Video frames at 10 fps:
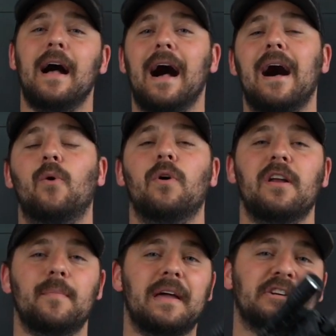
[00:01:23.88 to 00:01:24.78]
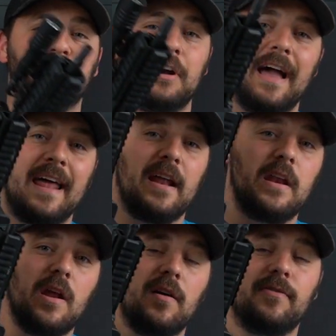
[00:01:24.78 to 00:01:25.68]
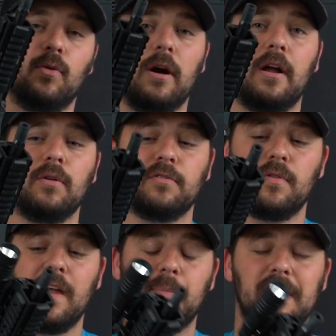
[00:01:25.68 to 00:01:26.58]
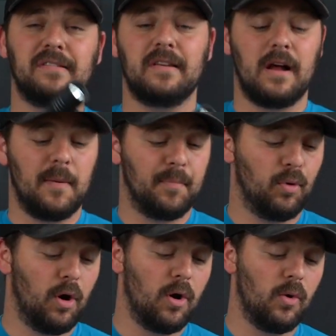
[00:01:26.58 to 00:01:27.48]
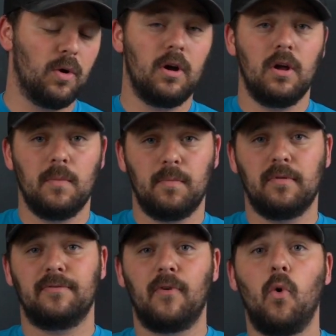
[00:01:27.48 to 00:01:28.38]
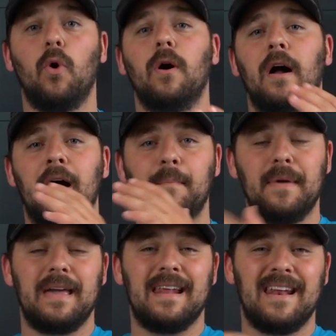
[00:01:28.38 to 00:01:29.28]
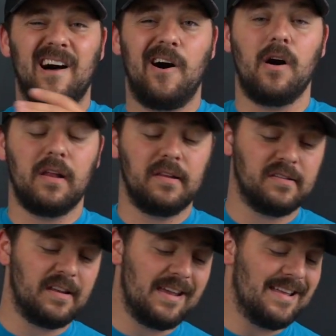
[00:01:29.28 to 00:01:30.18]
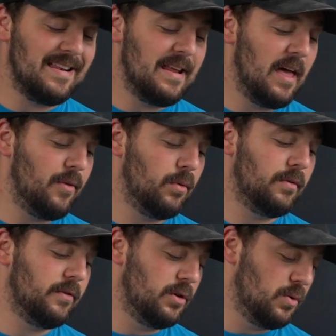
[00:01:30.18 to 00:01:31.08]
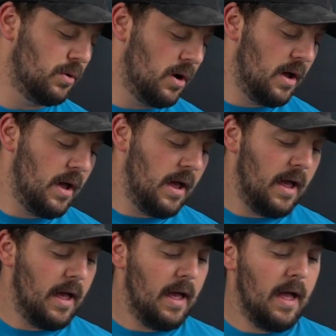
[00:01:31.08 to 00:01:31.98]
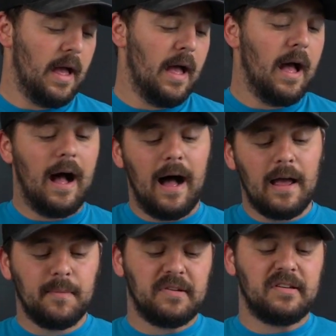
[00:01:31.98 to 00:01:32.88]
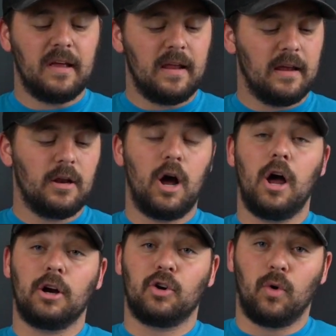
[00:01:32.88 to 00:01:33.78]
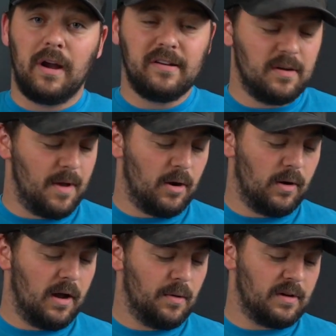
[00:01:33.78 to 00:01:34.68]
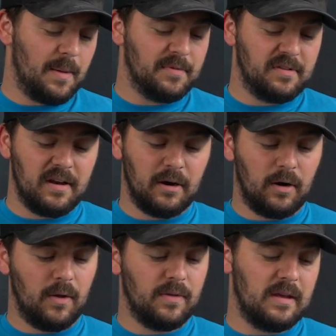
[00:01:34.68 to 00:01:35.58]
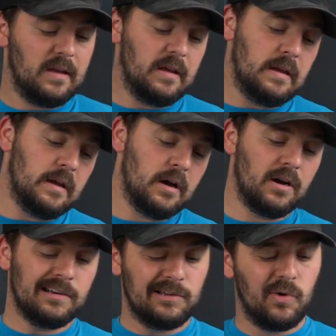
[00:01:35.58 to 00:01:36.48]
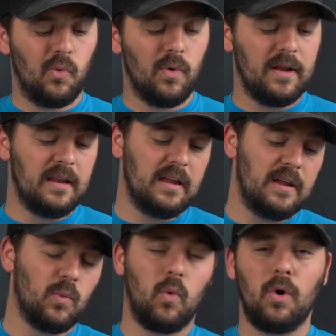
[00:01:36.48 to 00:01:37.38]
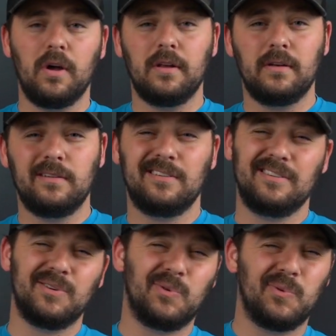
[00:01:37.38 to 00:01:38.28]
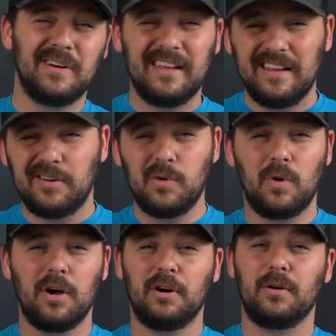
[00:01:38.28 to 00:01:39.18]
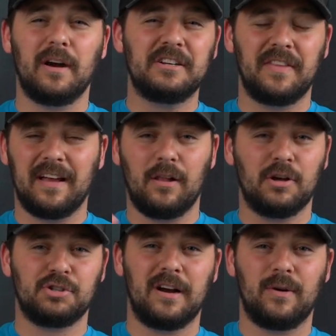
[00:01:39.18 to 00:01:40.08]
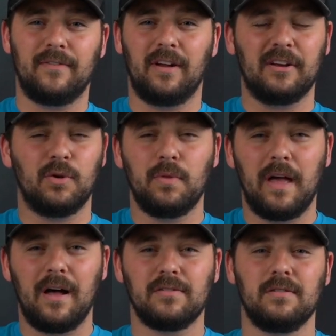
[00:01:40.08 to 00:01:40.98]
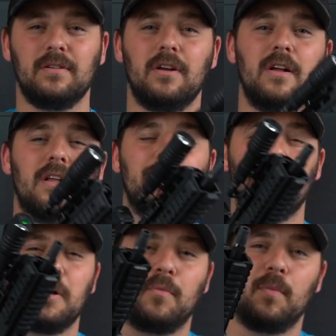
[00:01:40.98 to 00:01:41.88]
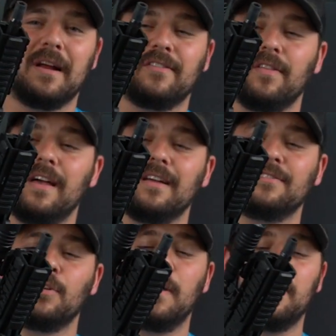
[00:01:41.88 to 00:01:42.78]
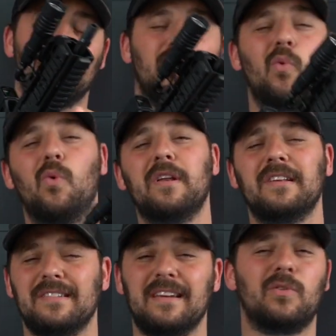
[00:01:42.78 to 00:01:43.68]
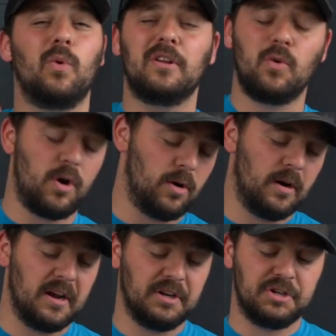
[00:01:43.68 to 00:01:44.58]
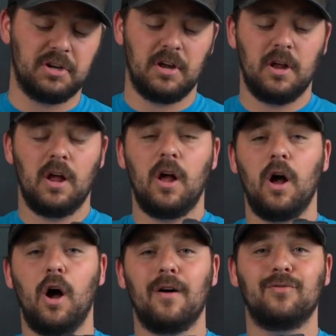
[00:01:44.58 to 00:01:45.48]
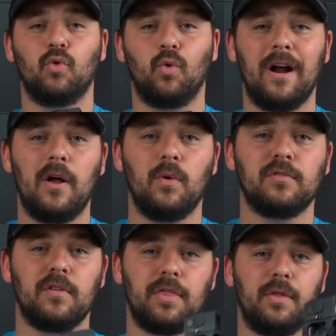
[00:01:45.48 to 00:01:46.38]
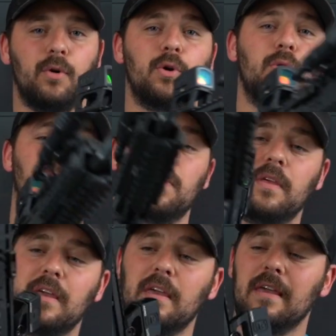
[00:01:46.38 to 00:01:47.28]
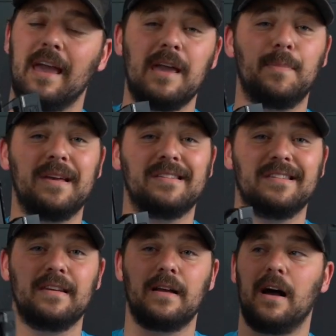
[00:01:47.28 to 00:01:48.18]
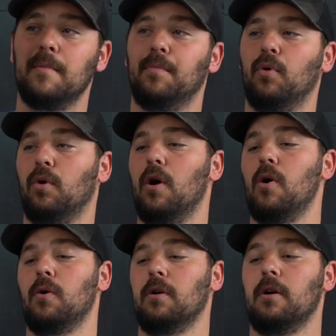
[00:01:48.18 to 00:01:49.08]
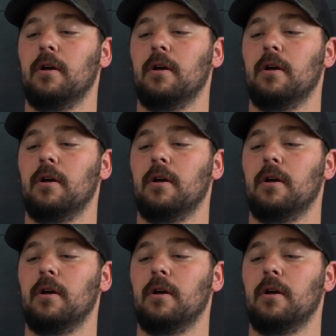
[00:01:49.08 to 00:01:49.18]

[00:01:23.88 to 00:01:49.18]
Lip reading: I wanted to make sure I had enough rounds for the APC9 Pro before I made an honest, in-depth review. I am sitting not a crazy amount of rounds. I'm sitting around the 2200 range. I think I lost track after like 2000, but a couple more back to that. So about the 2200 range of rounds through the APC9 Pro.